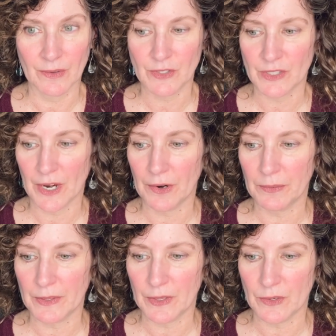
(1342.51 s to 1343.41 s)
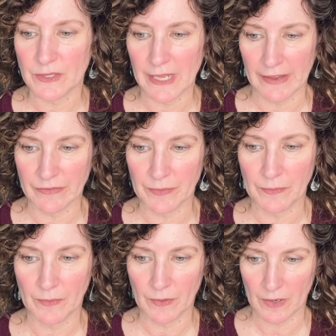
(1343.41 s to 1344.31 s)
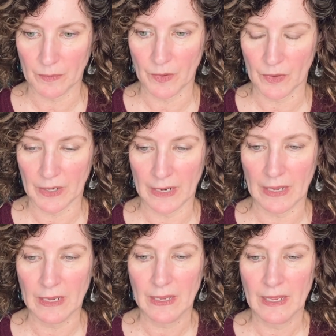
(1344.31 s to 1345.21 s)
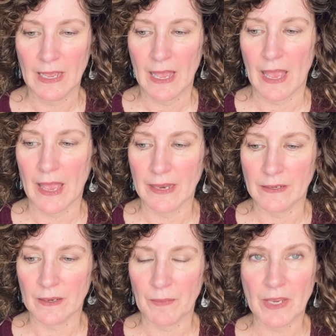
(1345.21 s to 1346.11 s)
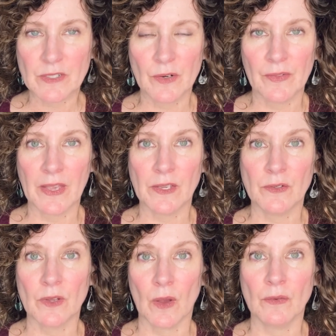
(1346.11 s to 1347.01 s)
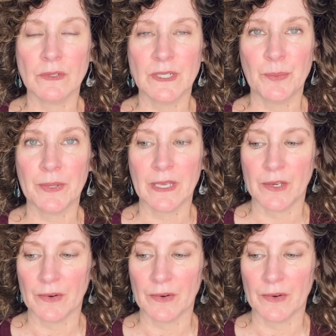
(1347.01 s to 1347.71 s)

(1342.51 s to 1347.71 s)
share with your safe community, and make sure that you don't deplete your